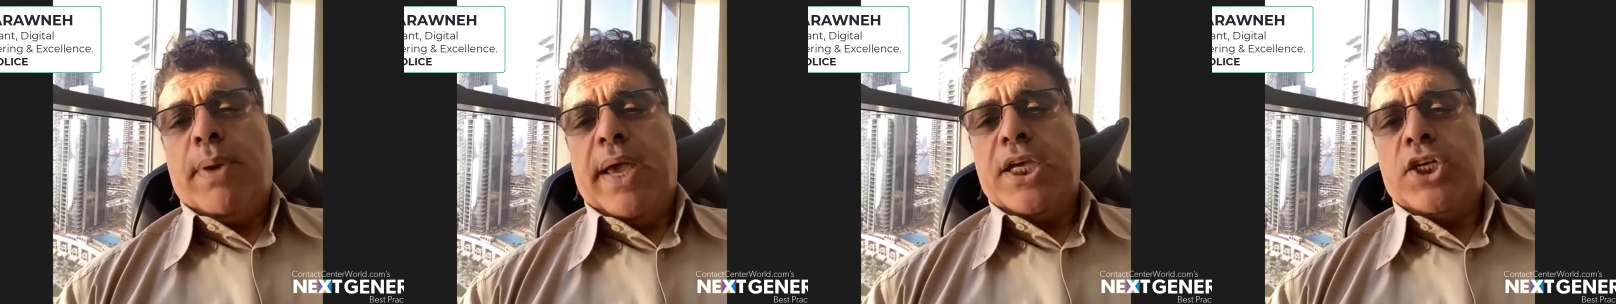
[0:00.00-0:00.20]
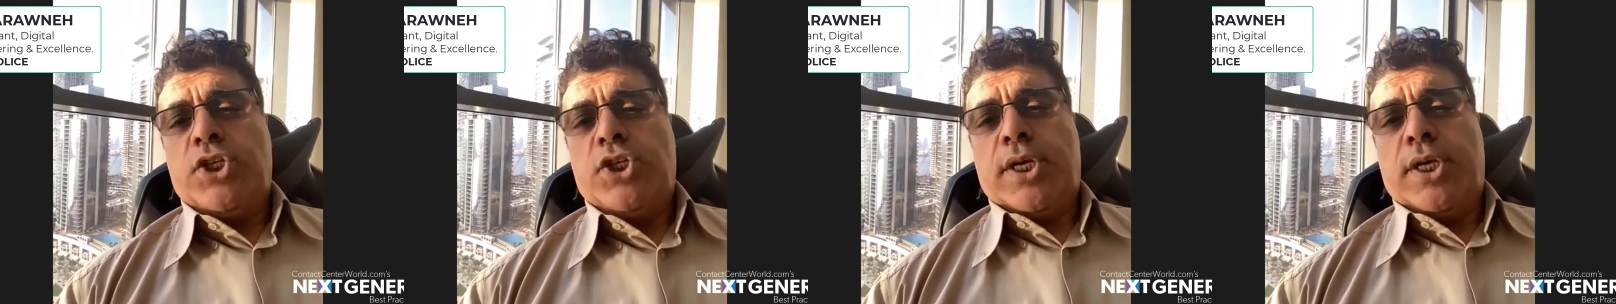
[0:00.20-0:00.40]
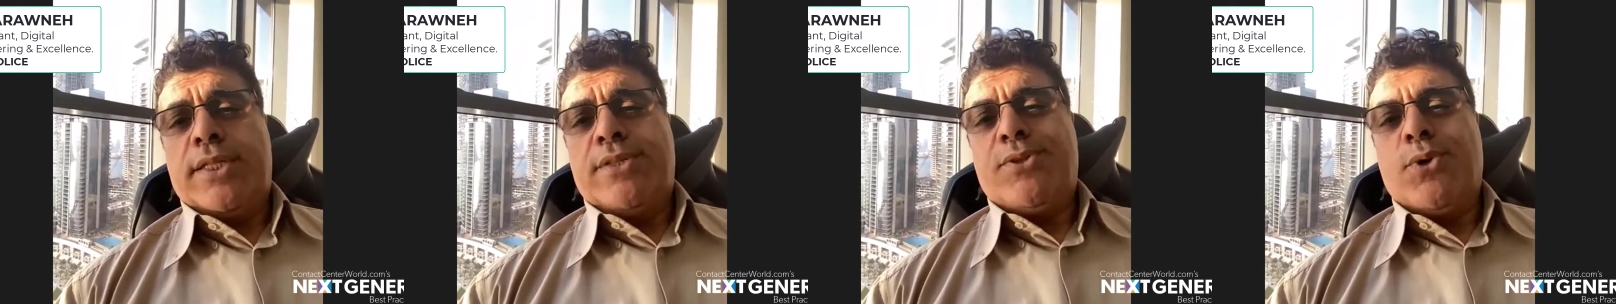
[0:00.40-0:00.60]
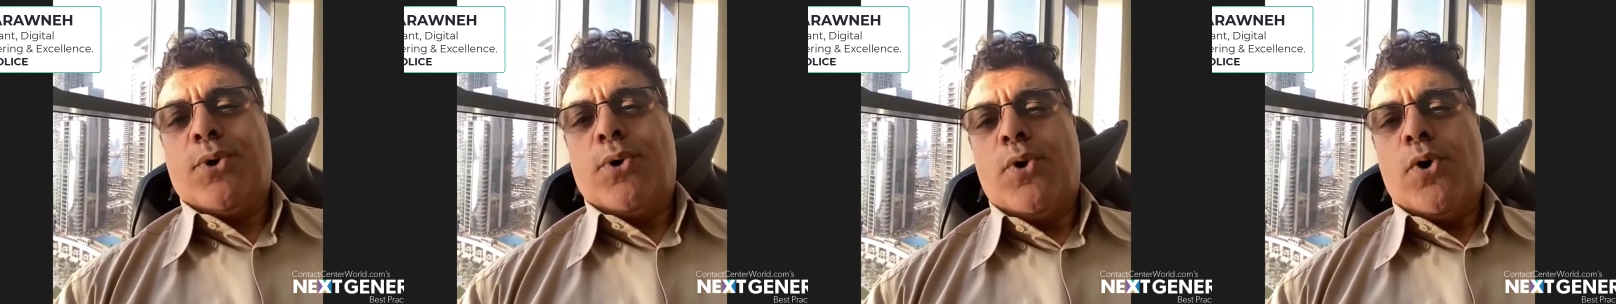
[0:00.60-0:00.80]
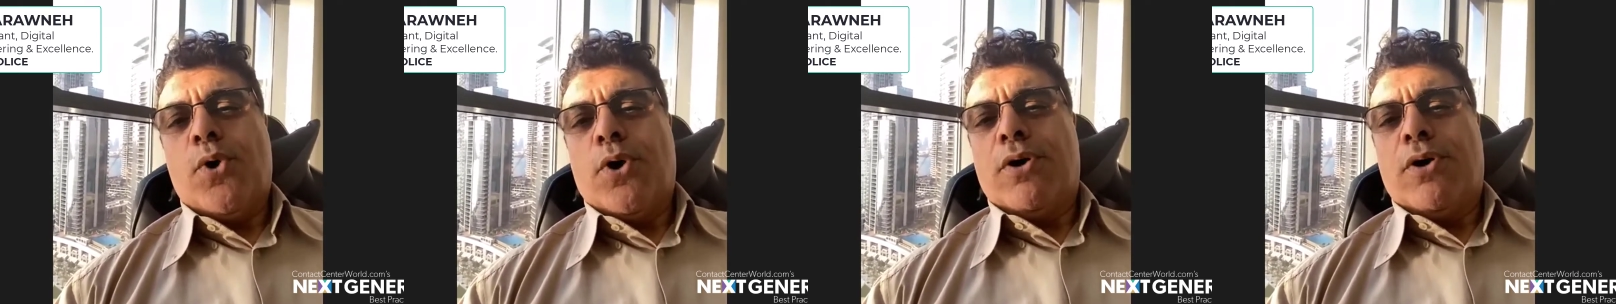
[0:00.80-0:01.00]
patient
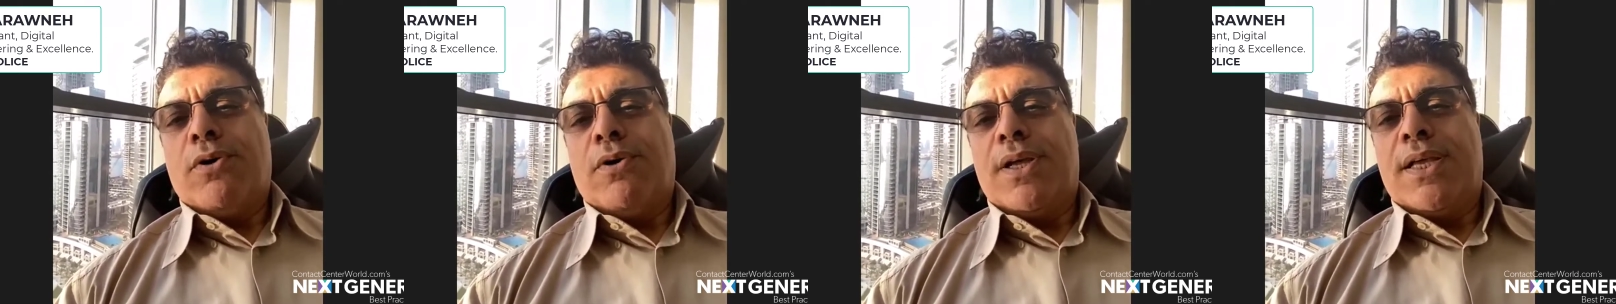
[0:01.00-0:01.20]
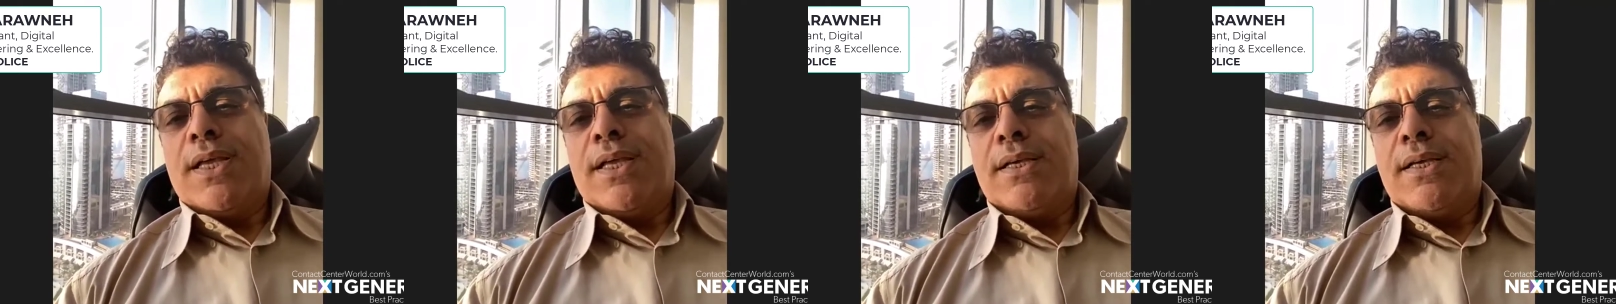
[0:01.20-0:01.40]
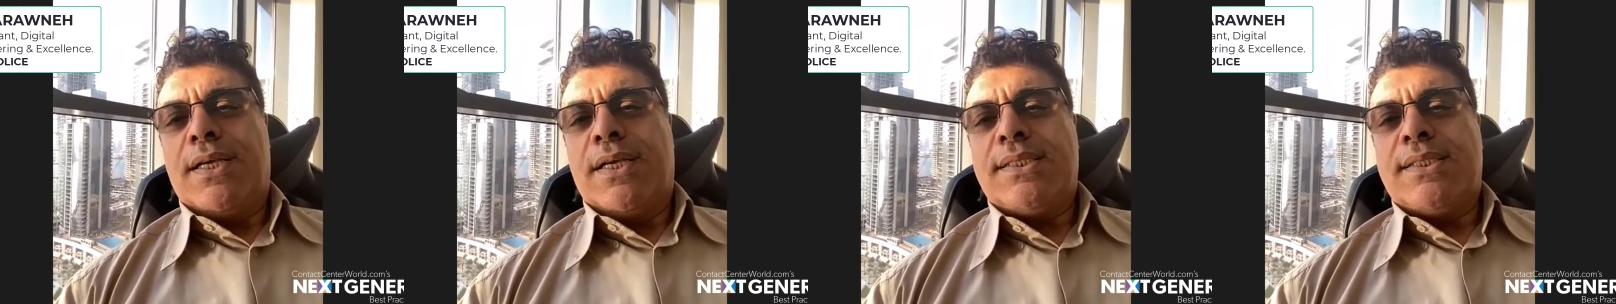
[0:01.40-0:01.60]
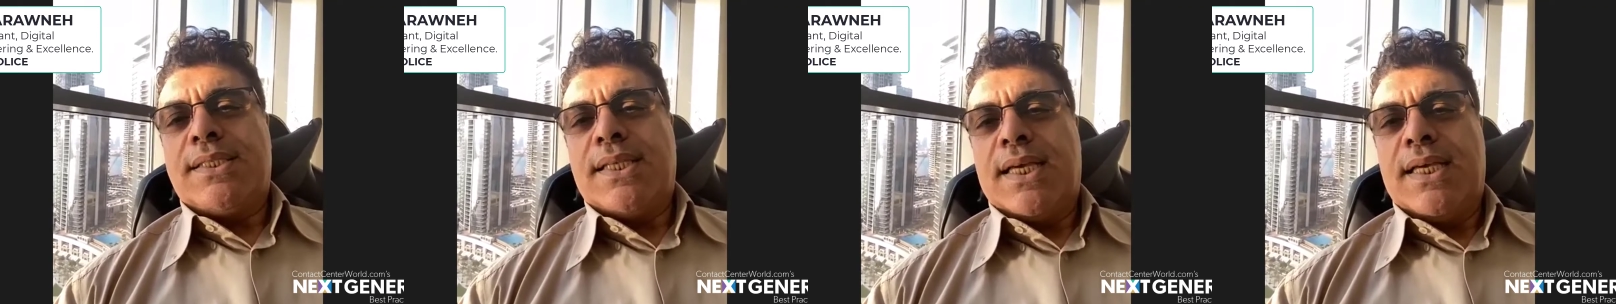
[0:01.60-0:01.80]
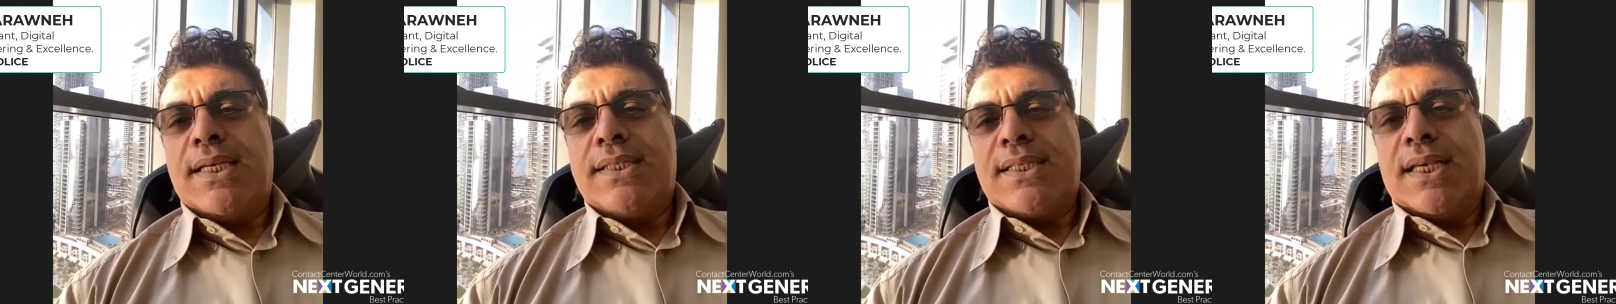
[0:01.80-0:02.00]
or
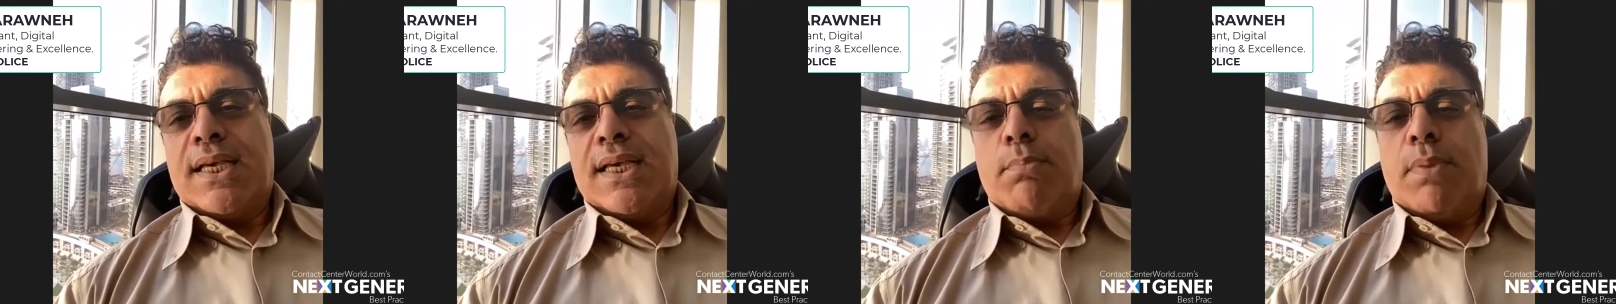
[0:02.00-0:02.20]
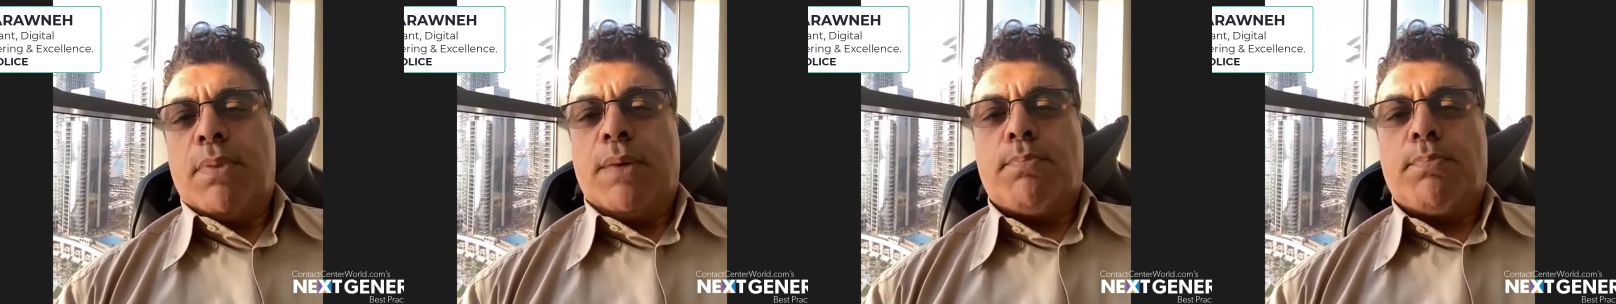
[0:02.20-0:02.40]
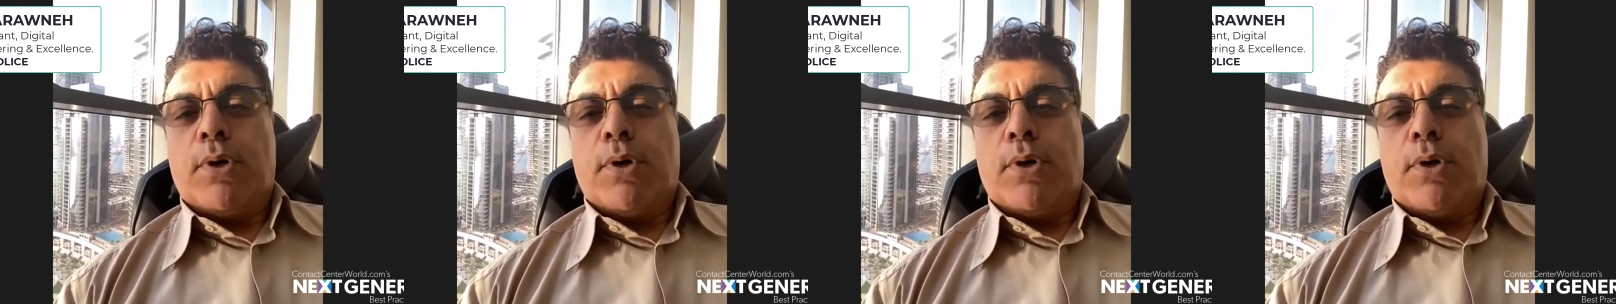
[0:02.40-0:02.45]
is a